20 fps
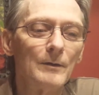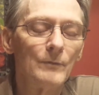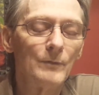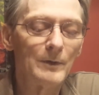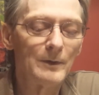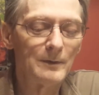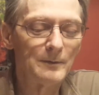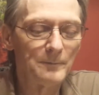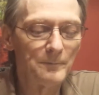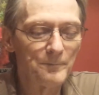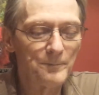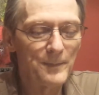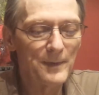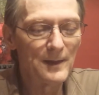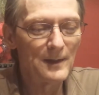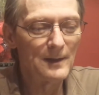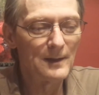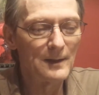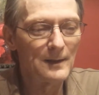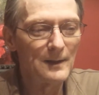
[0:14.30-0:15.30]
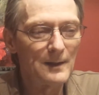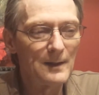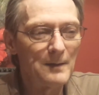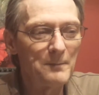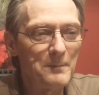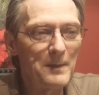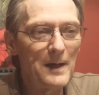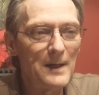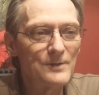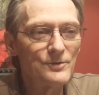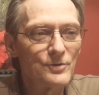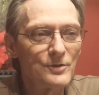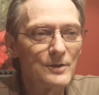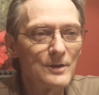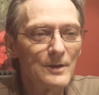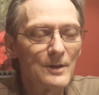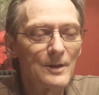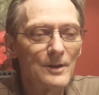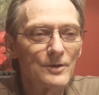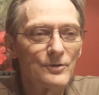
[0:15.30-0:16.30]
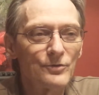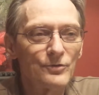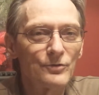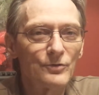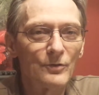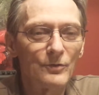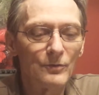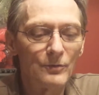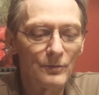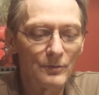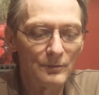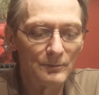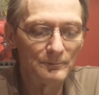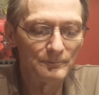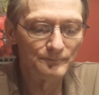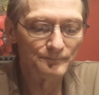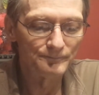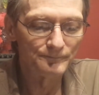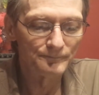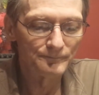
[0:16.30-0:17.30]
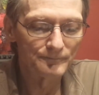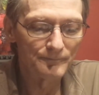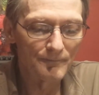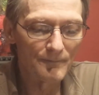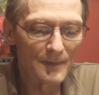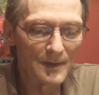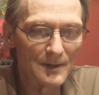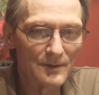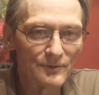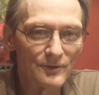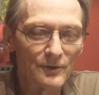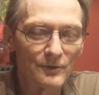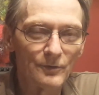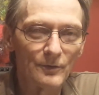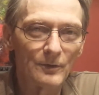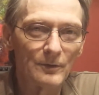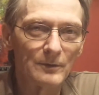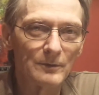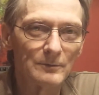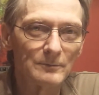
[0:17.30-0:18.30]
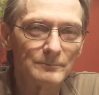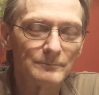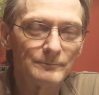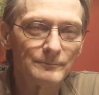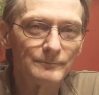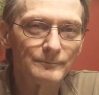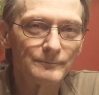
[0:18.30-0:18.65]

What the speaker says: Well, imagine the soul is eternal,